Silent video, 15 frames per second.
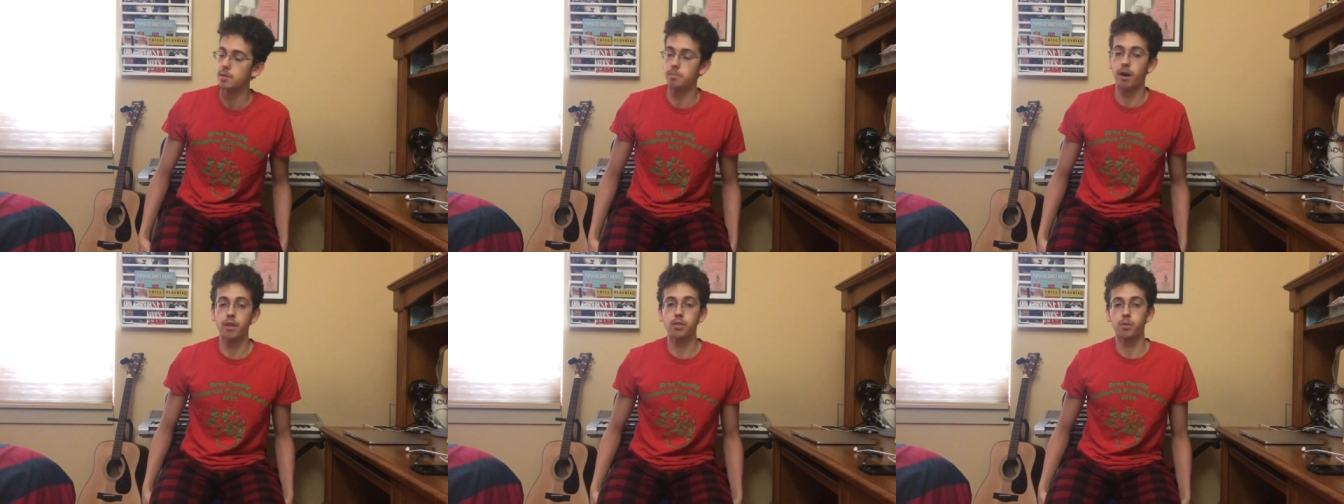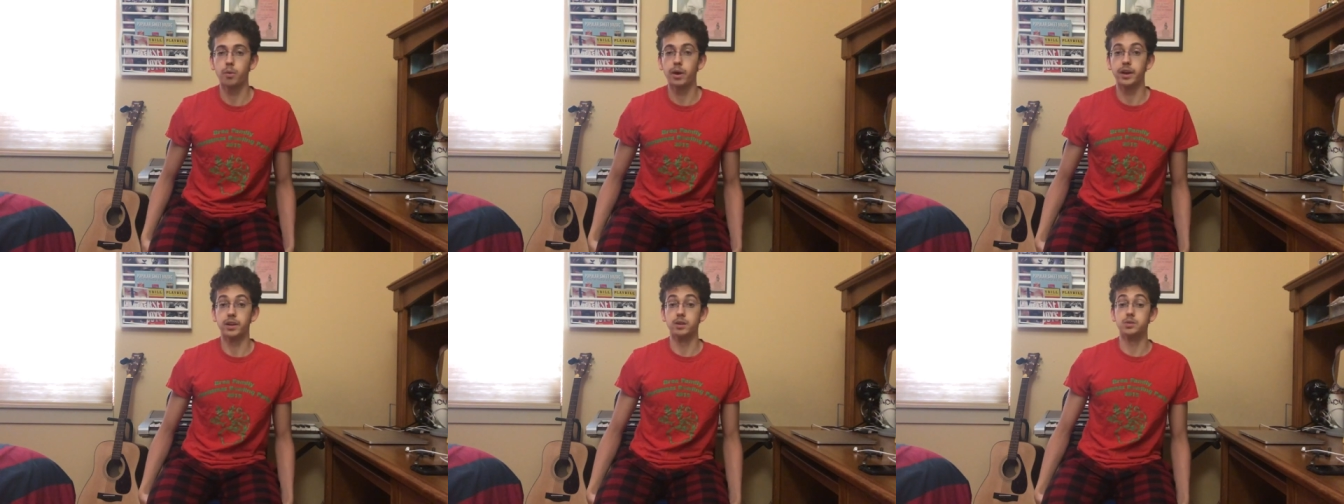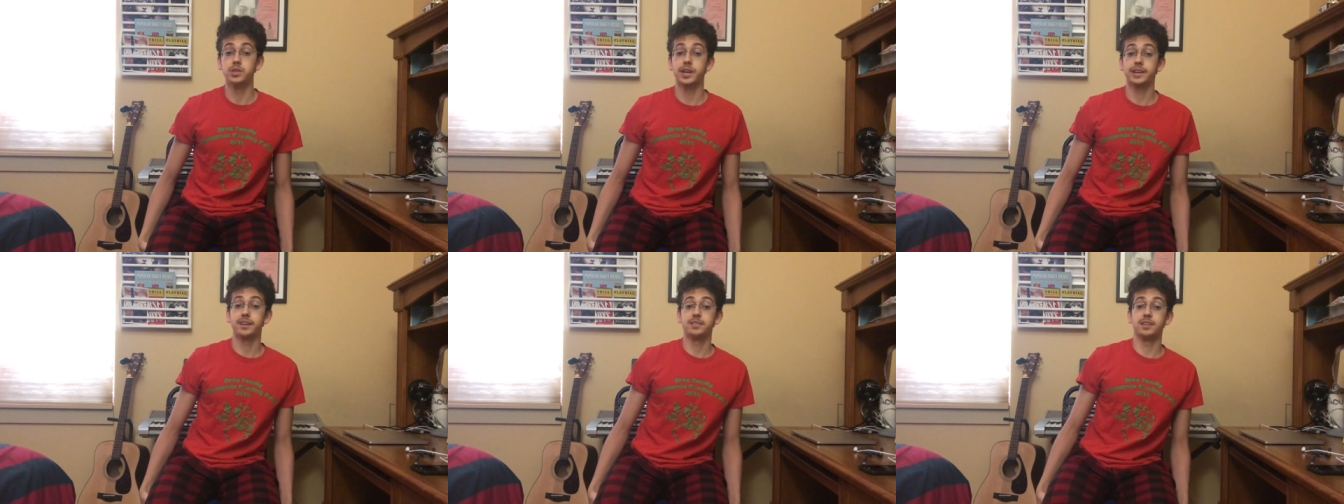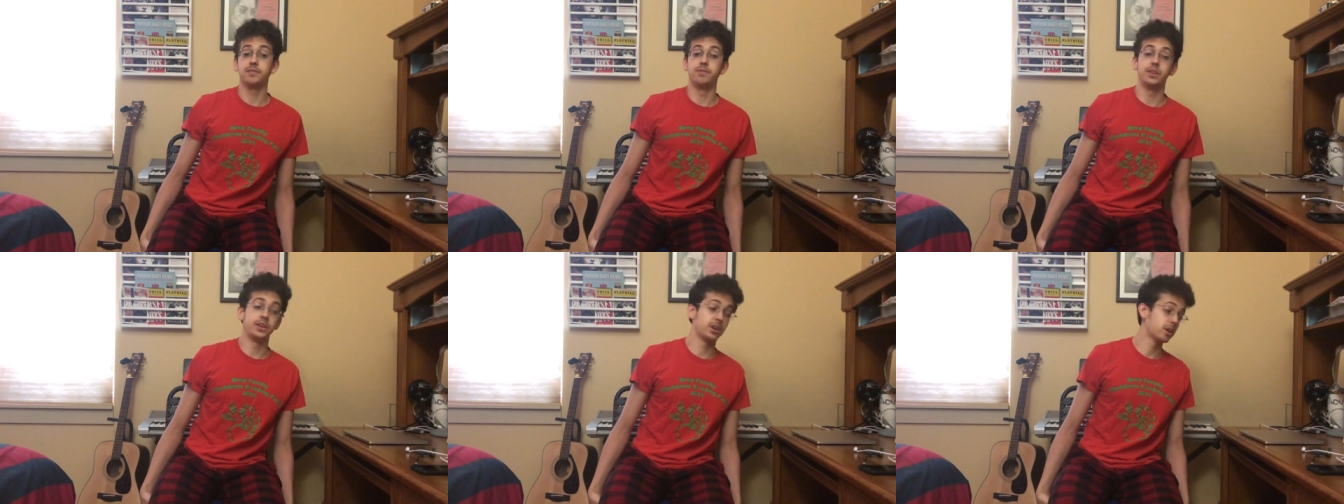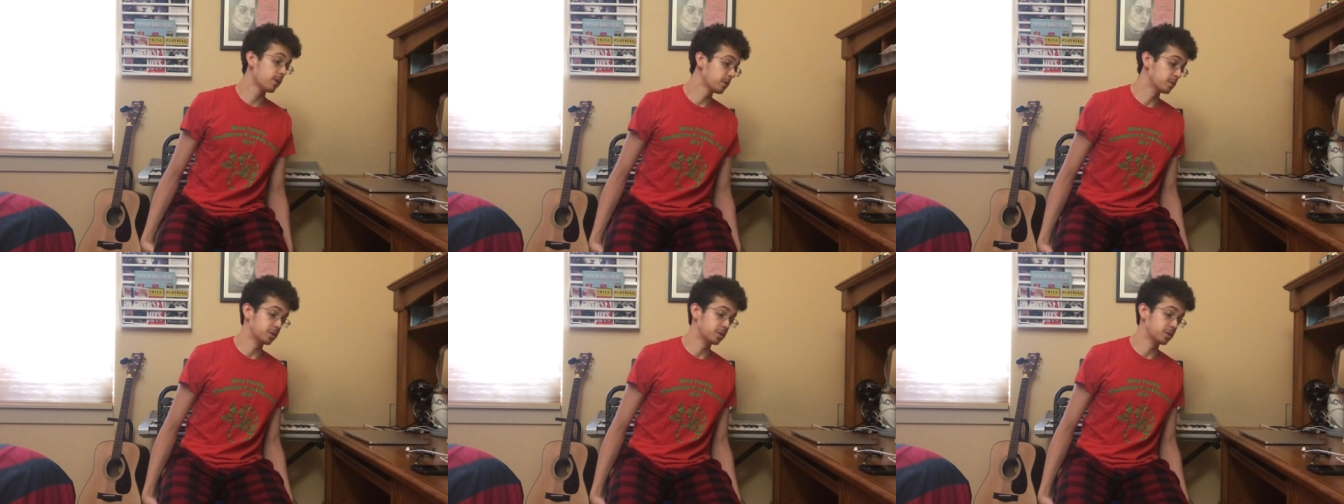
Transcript: By the way, go check out that video.